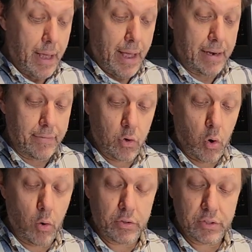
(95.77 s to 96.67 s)
and of
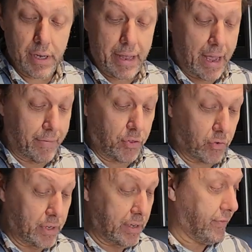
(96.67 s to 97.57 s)
course I have
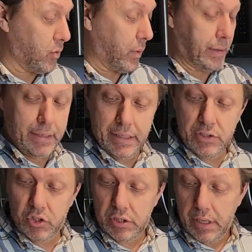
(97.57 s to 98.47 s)
3 for 1
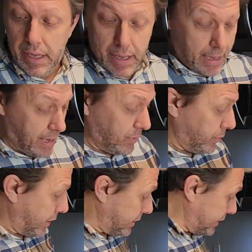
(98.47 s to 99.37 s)
each, and
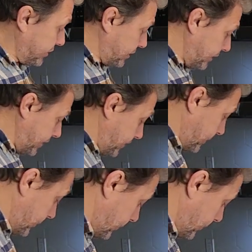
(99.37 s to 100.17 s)
we're going to see